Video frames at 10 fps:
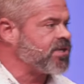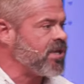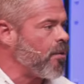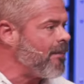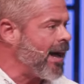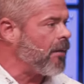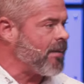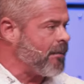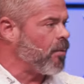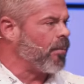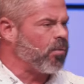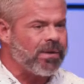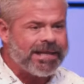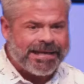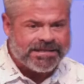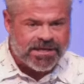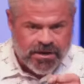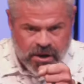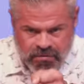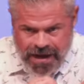just know about people, but really get to
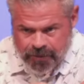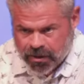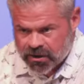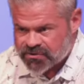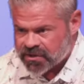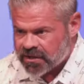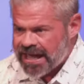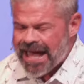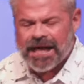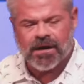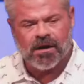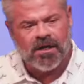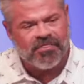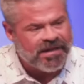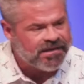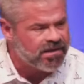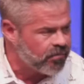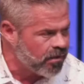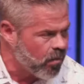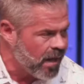know that person in an authentic,
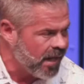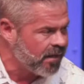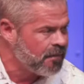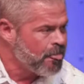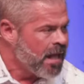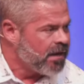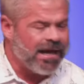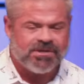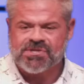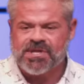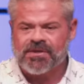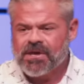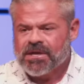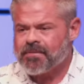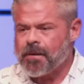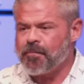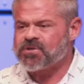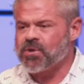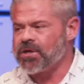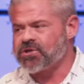real way? Not just that somebody
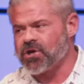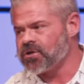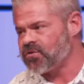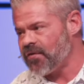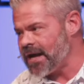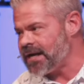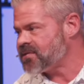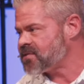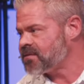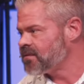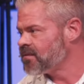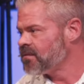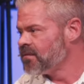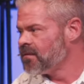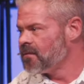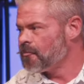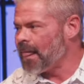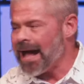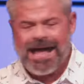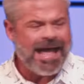puts on a church face.
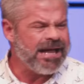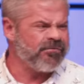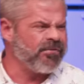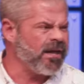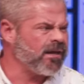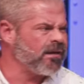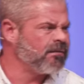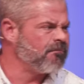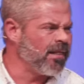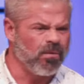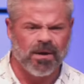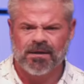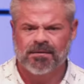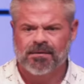I hate fake, by the way,